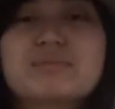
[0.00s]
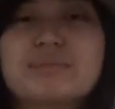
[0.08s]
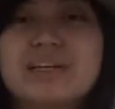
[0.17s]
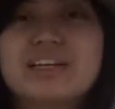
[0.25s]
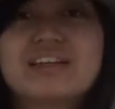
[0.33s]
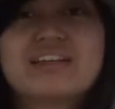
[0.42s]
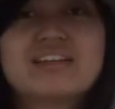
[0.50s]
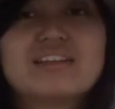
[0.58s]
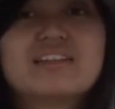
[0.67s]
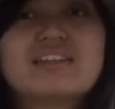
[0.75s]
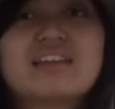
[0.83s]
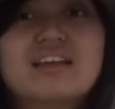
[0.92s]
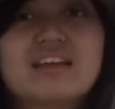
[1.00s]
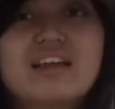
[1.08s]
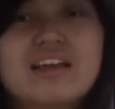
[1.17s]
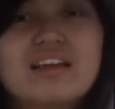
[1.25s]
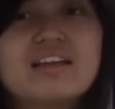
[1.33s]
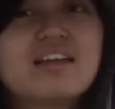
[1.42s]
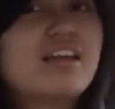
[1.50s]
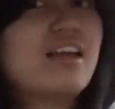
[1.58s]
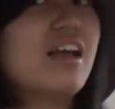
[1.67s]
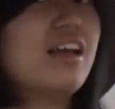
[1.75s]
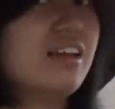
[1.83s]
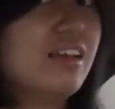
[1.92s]
but
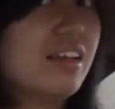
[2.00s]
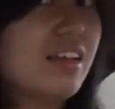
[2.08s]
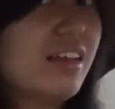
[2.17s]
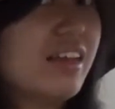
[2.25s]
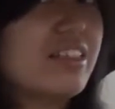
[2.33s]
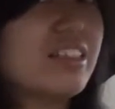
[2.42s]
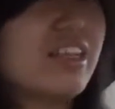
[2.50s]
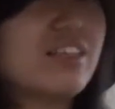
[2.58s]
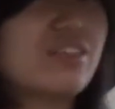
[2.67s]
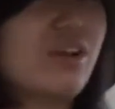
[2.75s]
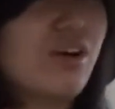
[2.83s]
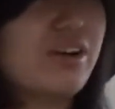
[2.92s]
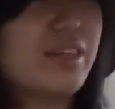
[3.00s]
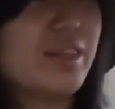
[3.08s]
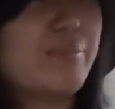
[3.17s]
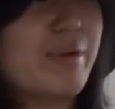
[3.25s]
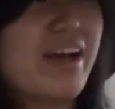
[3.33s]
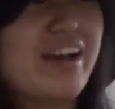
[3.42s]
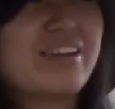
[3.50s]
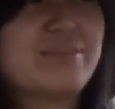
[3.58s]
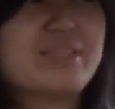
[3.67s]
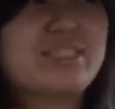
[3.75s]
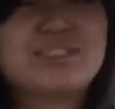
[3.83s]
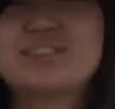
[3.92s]
and it's like long in the back,
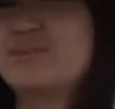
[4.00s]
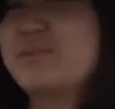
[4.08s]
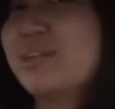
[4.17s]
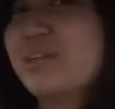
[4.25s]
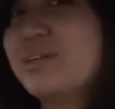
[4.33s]
which is really